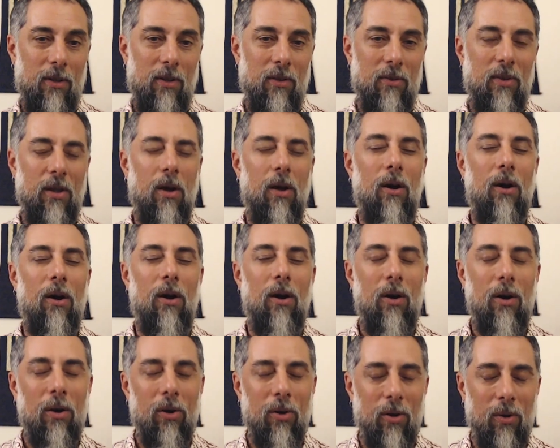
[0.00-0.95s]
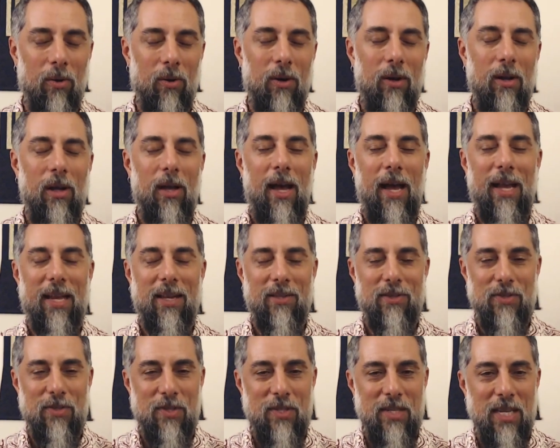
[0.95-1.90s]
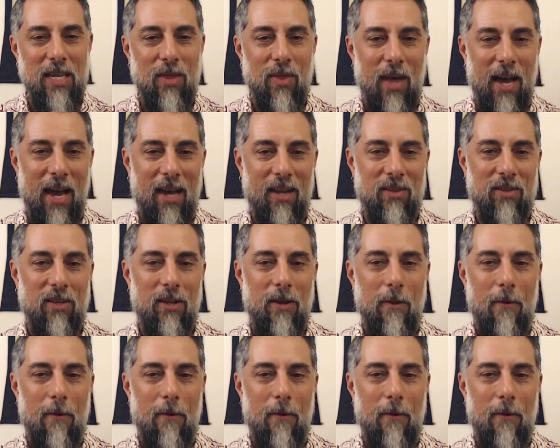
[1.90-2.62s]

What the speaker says: Say, oh, I can see that.